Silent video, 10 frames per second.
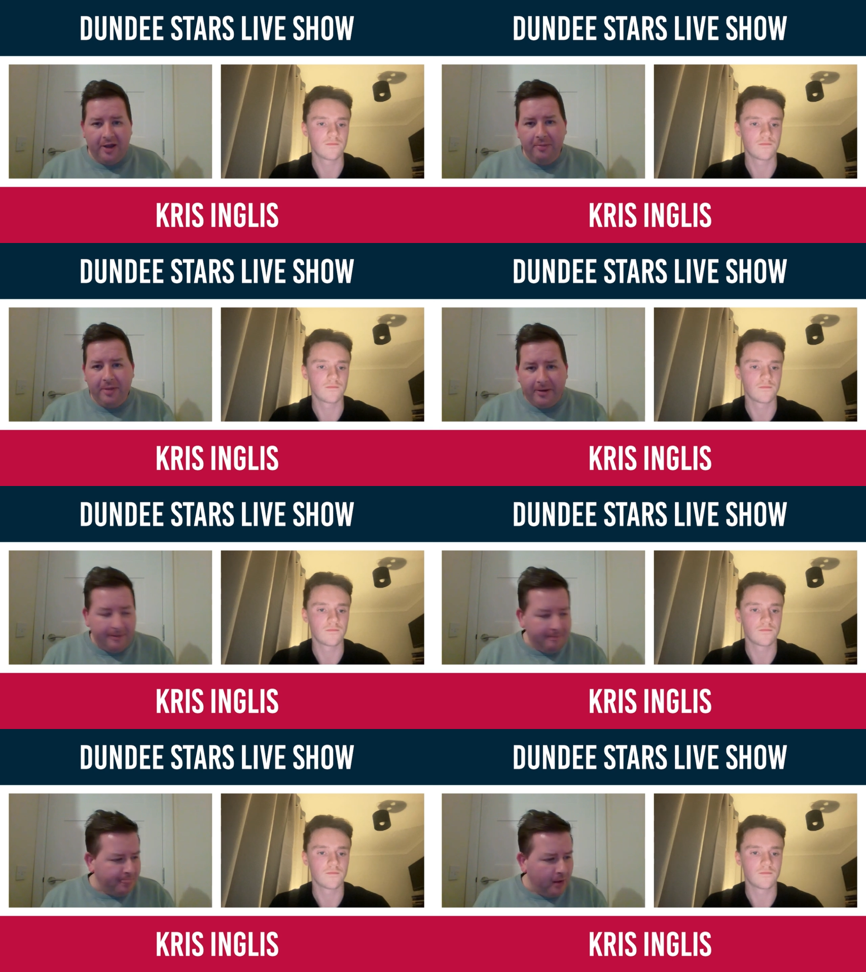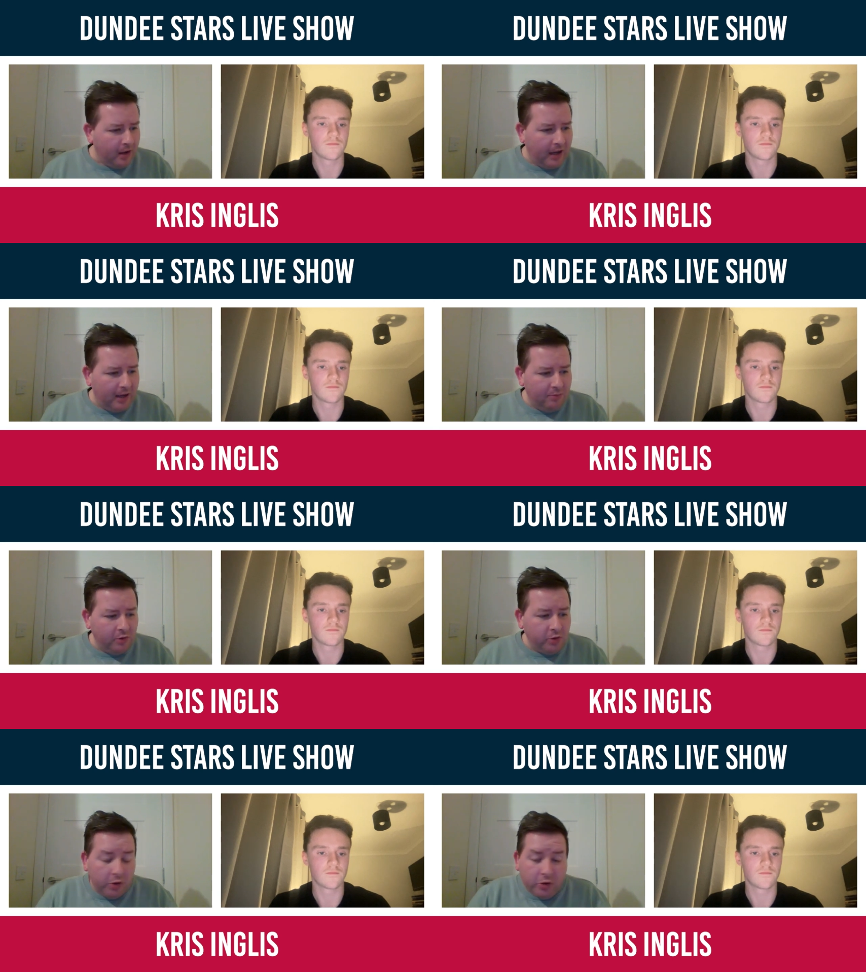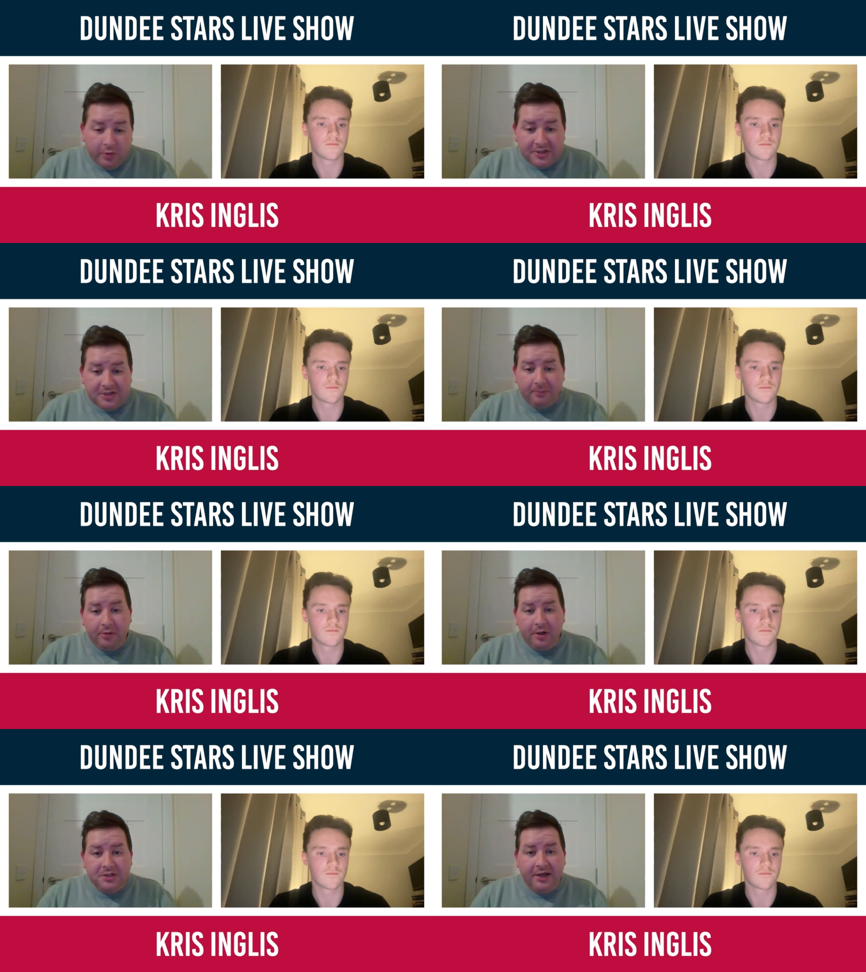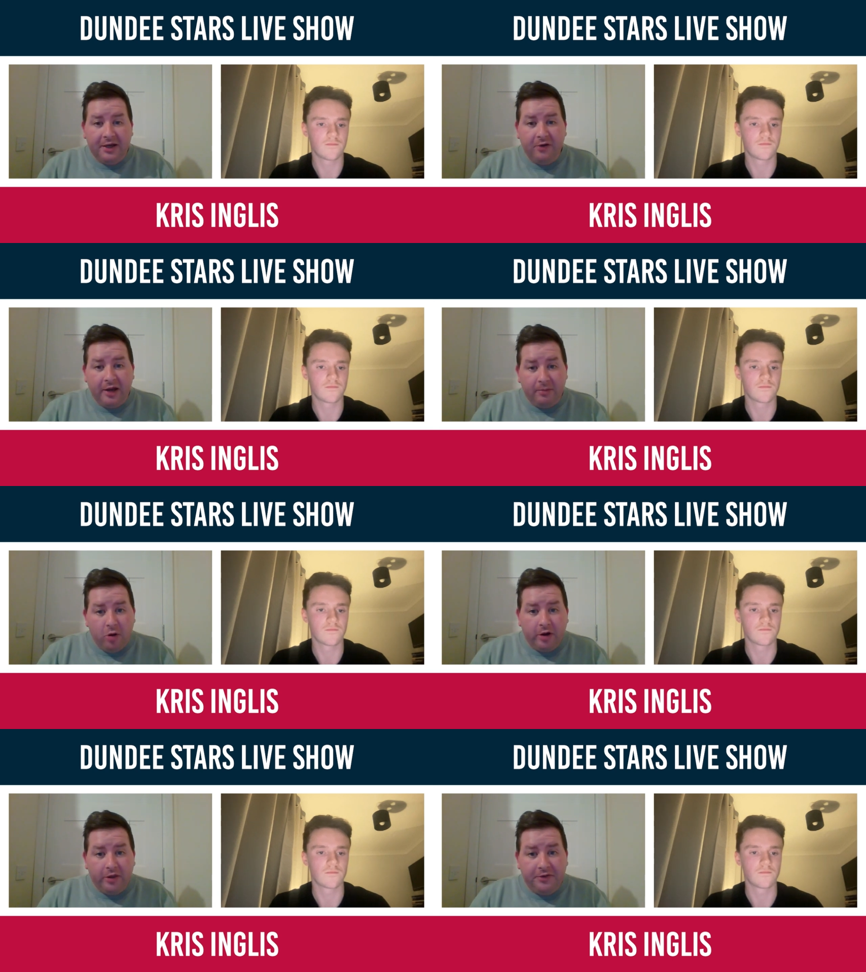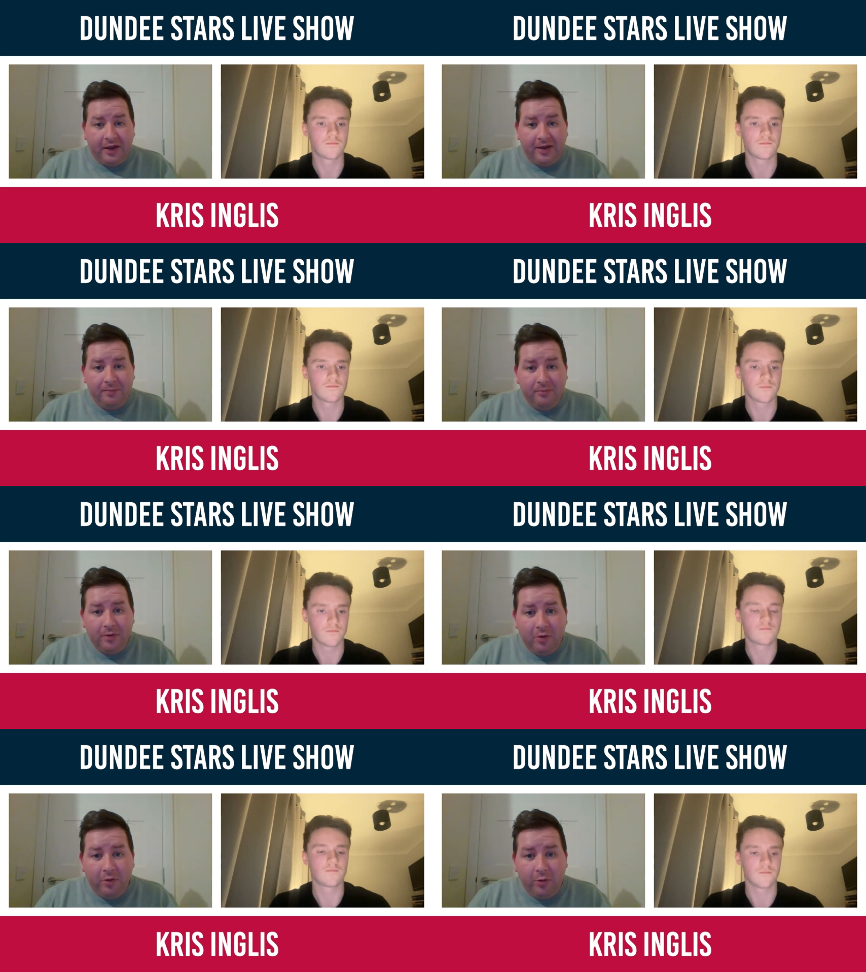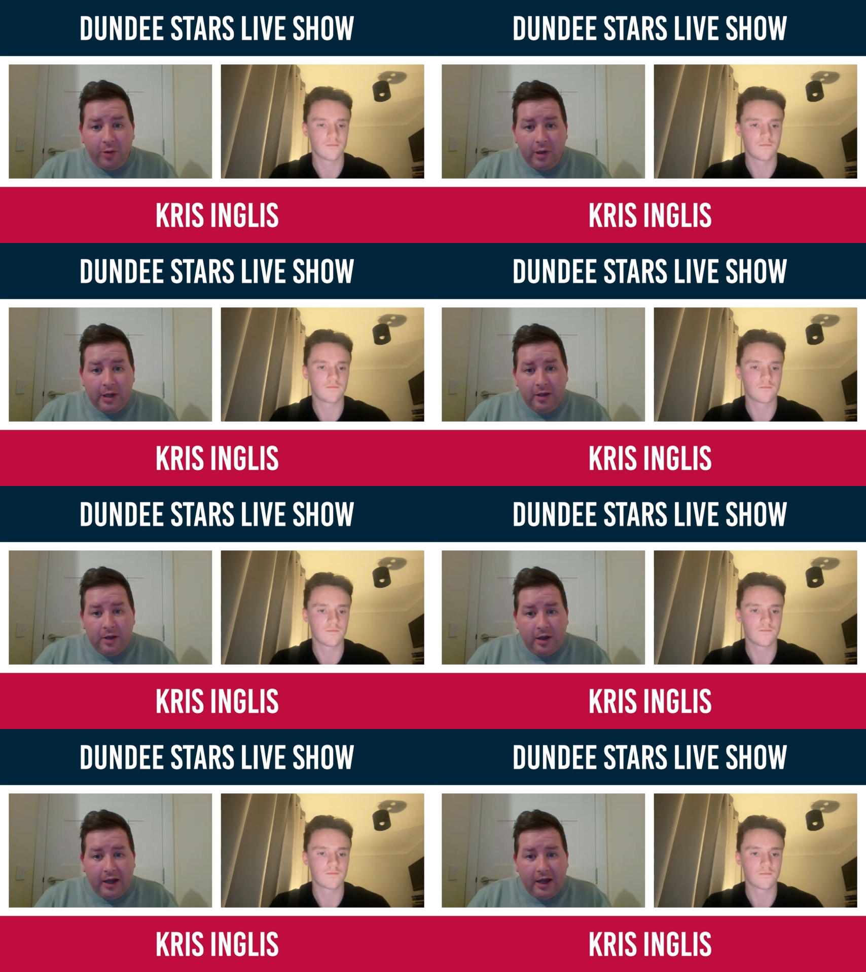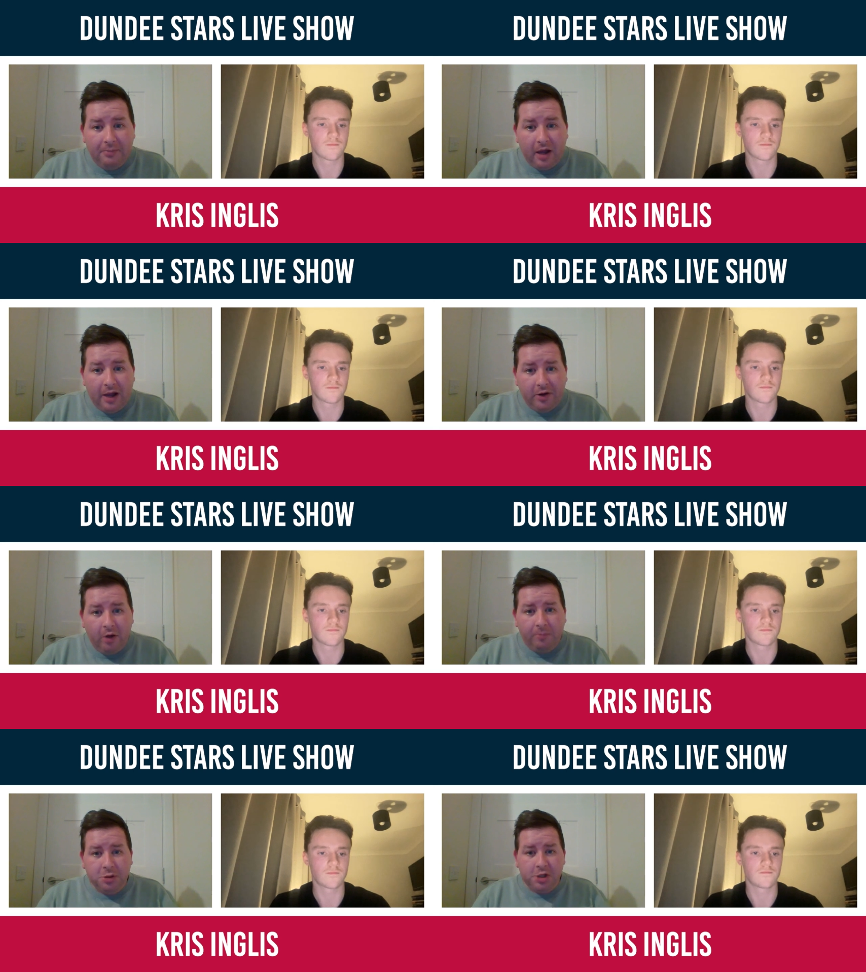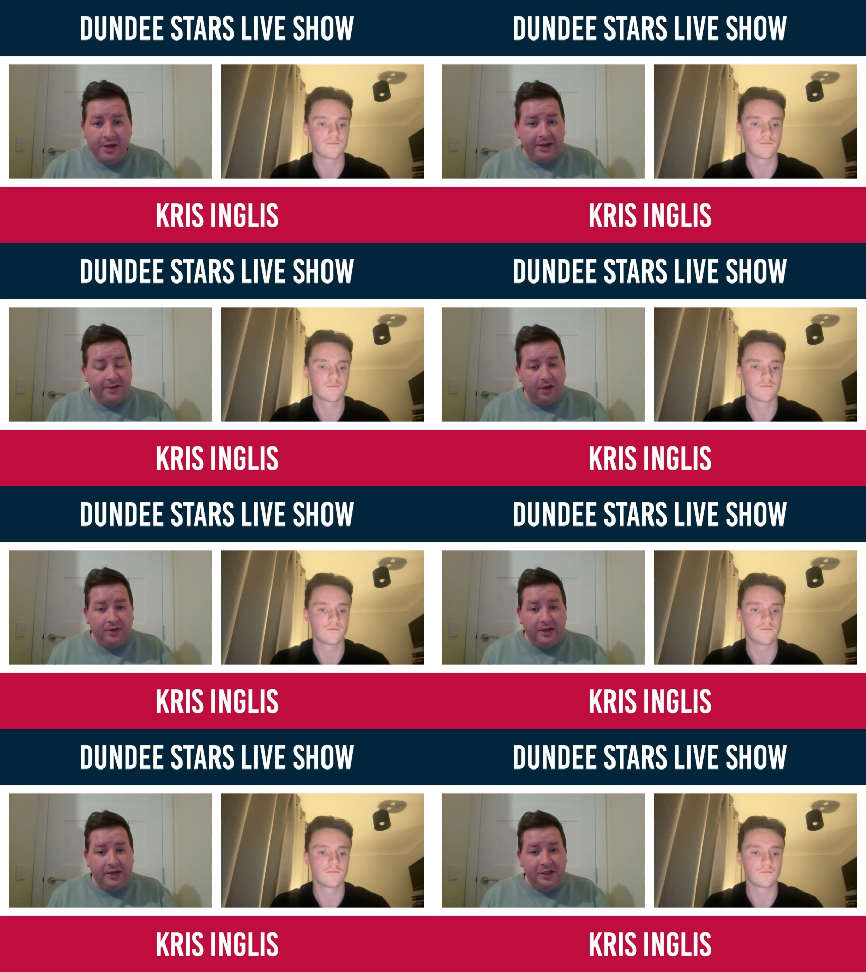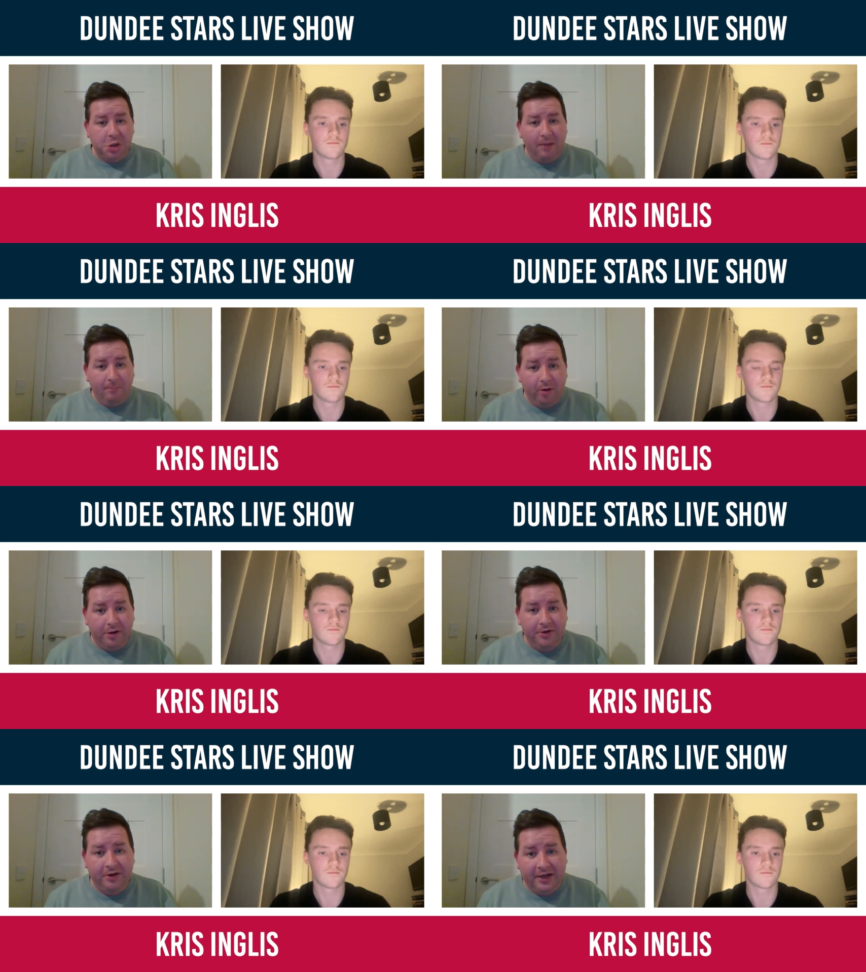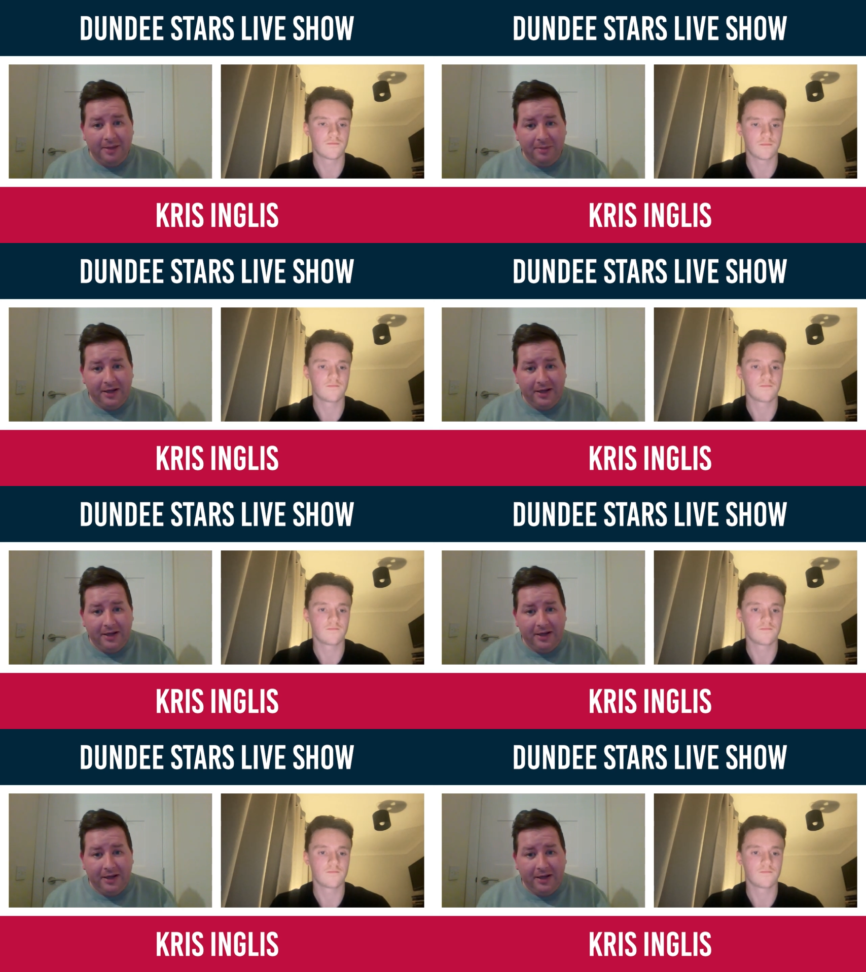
Speaker 1: in a minute, um, you, you, would have seen players like Craig Moore at the time, who um, had an opportunity at Dundee and he jumped on it, didn't he?